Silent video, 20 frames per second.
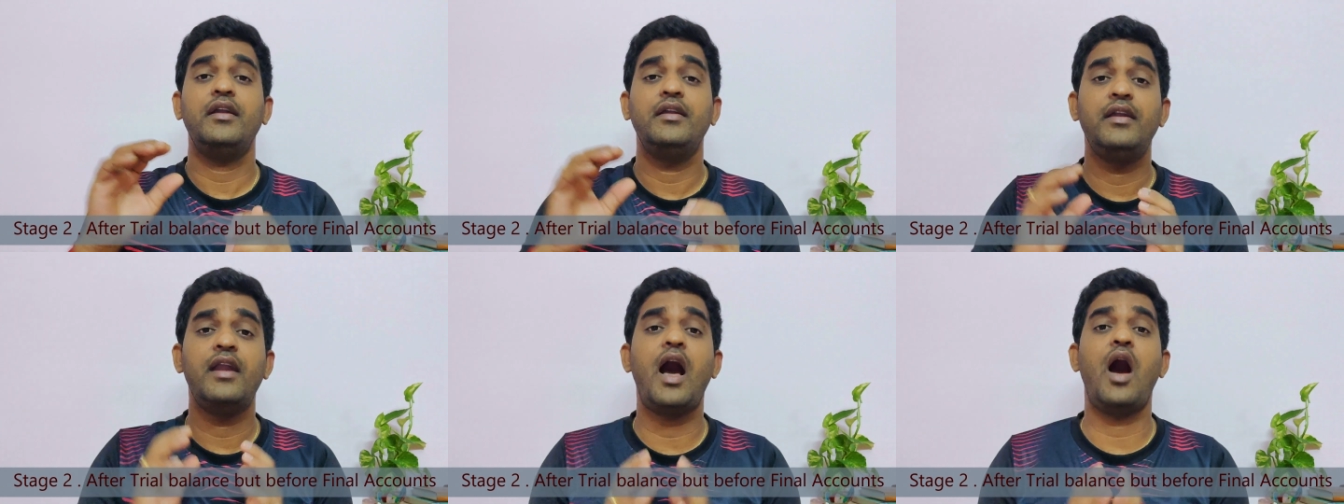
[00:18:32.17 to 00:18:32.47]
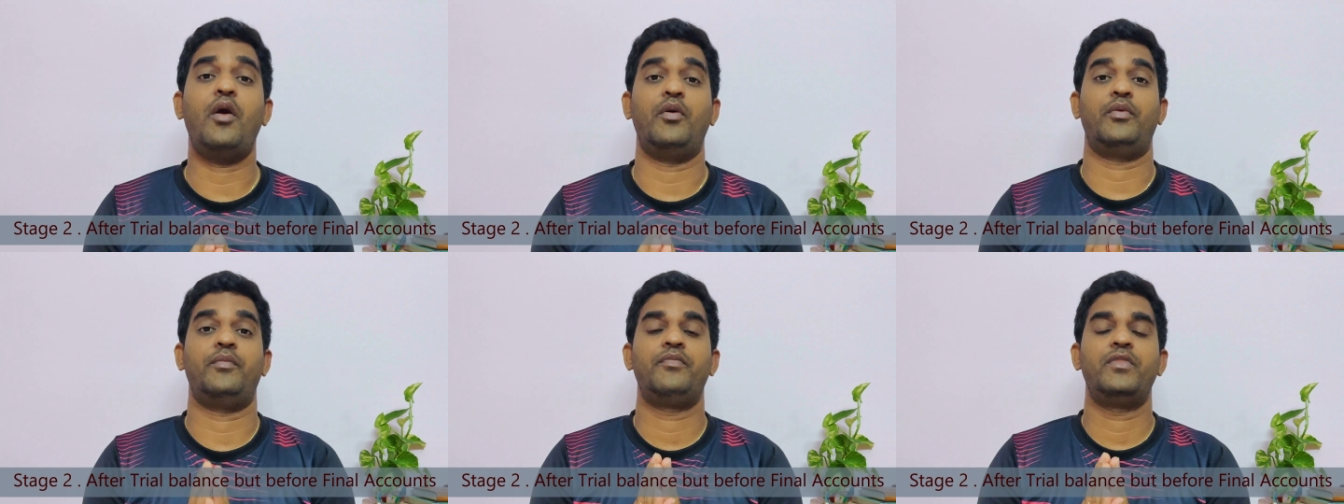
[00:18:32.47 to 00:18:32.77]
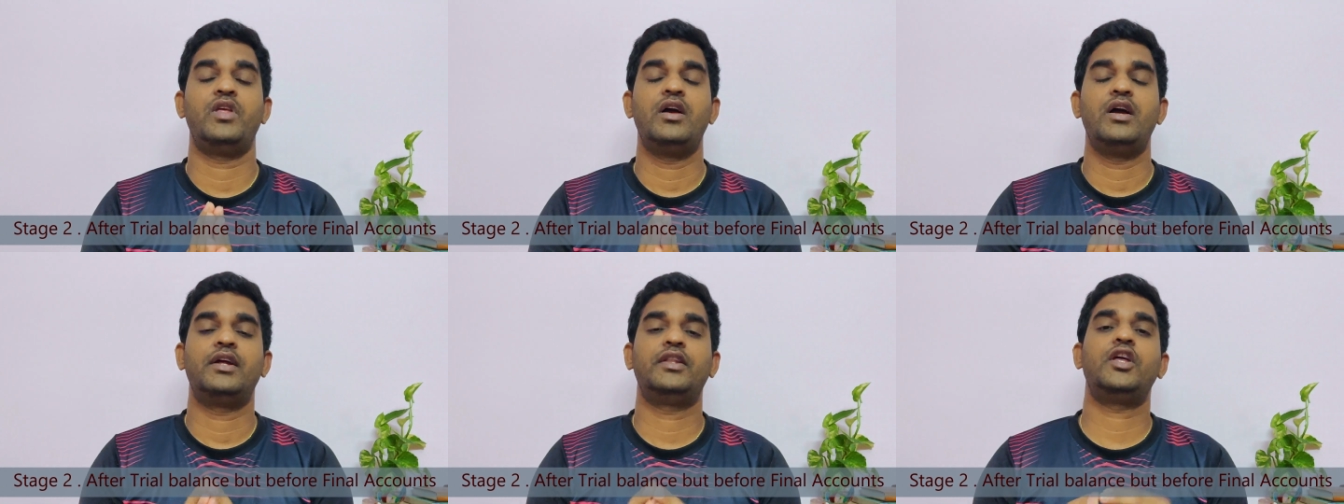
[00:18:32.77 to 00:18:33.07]

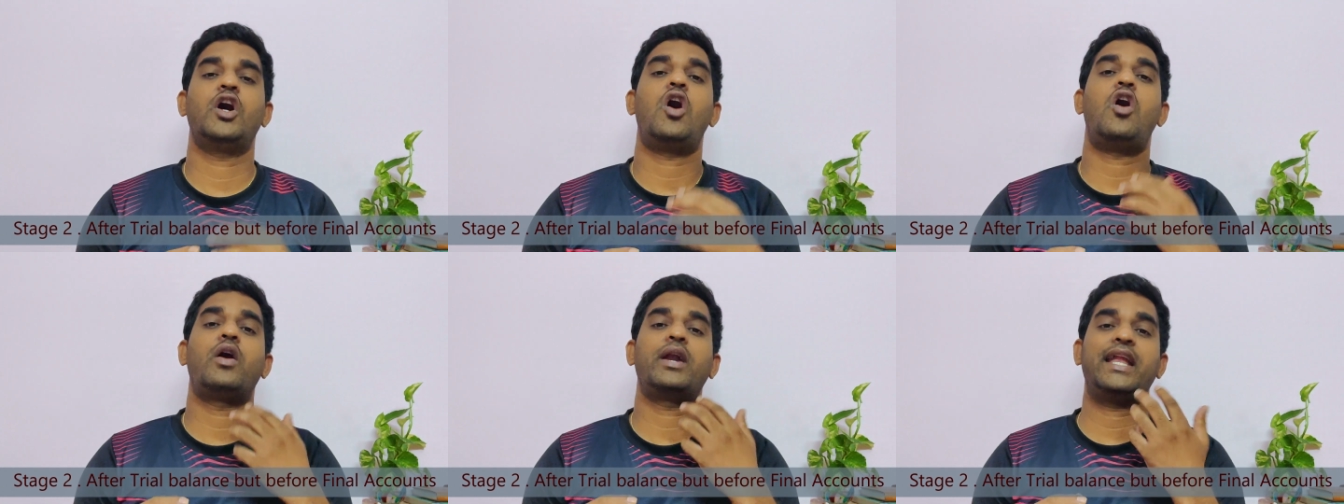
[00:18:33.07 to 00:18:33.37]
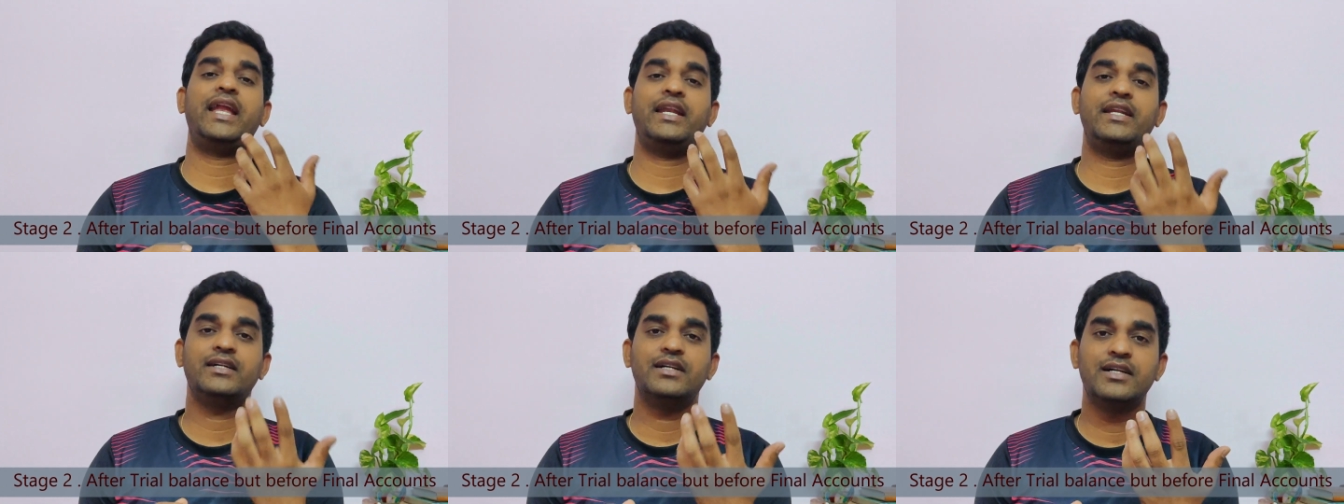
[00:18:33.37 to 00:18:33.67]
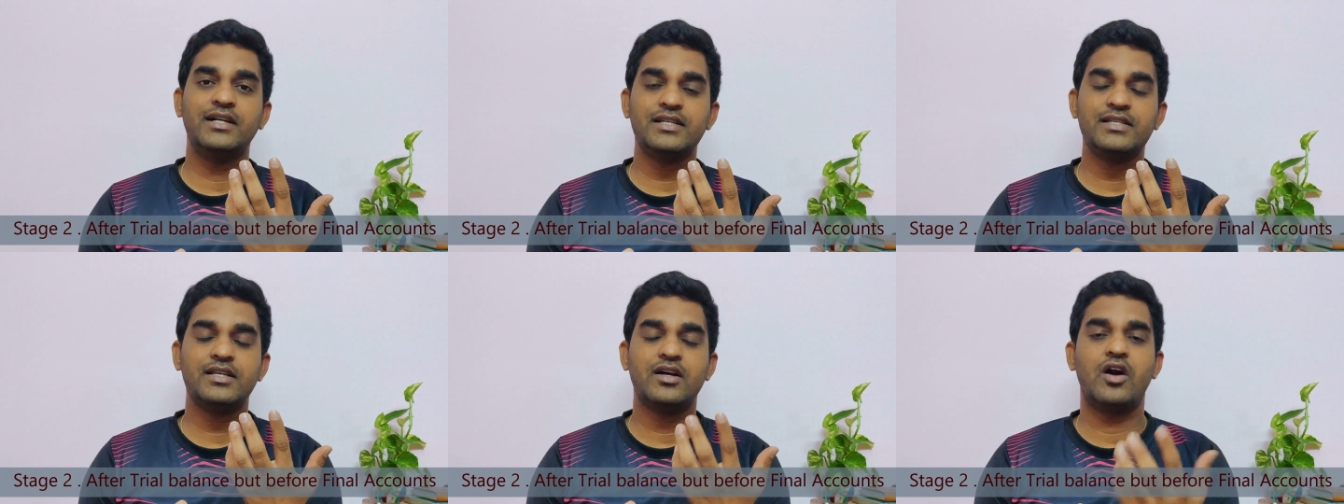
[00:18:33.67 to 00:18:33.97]
Now the
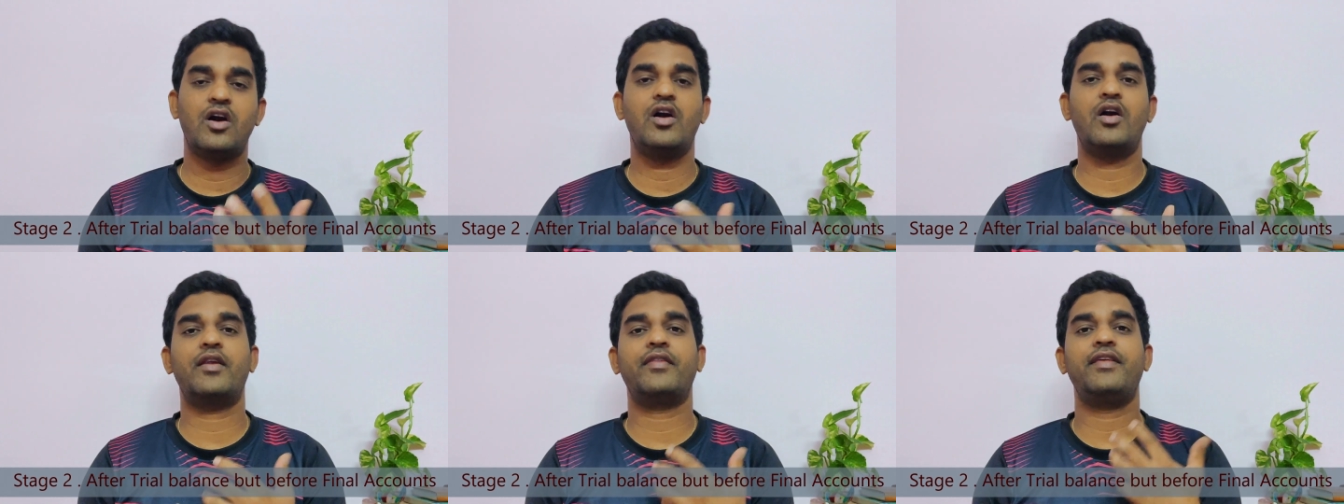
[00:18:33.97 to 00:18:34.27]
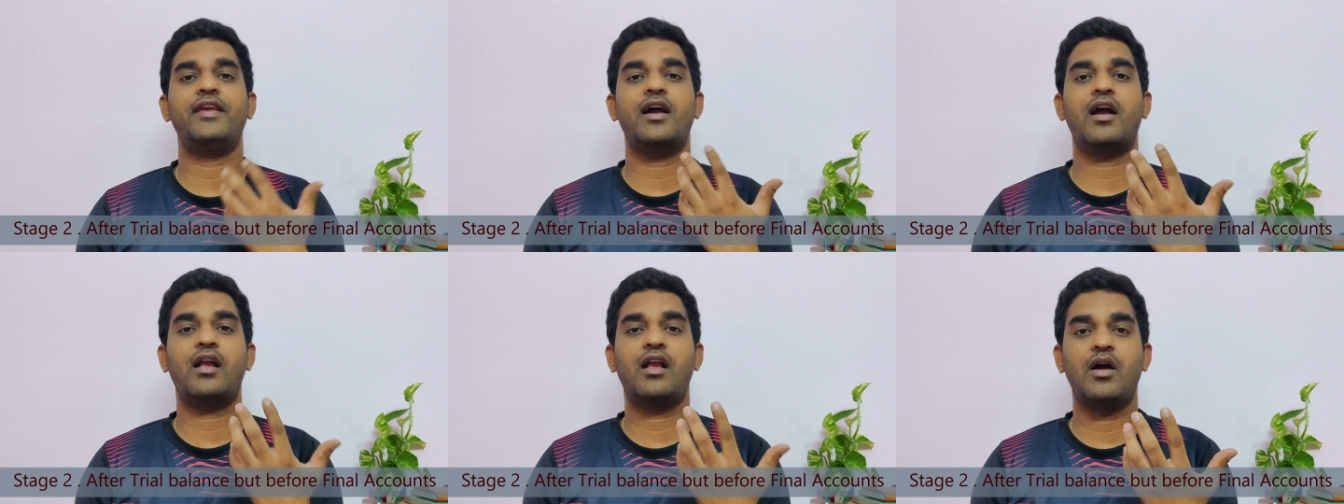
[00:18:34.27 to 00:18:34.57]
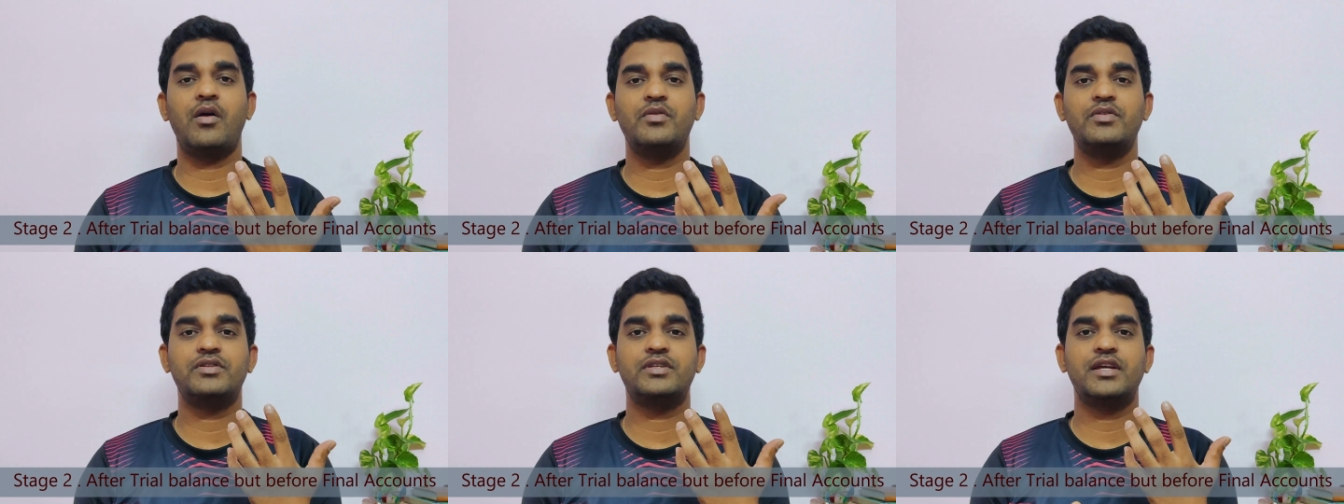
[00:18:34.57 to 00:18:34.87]
auditors or the
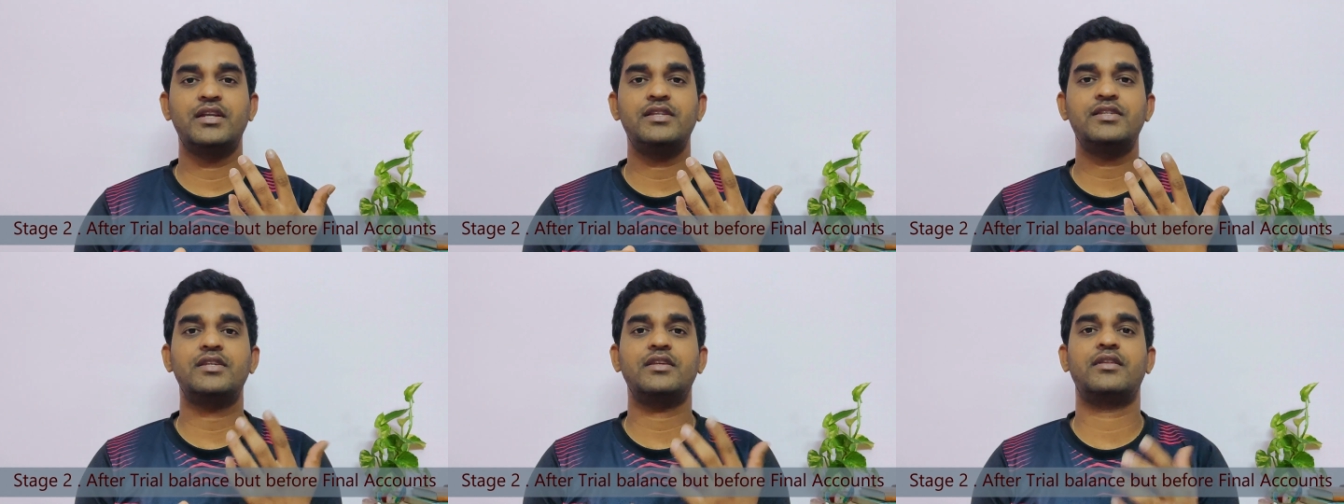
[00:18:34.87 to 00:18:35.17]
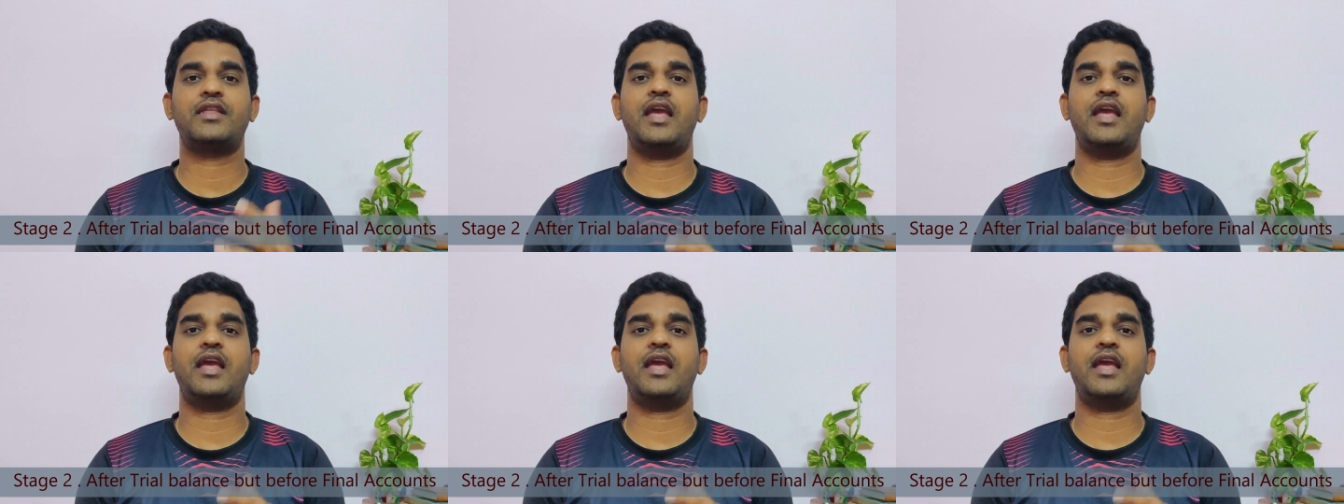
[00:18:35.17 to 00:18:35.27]
accountants,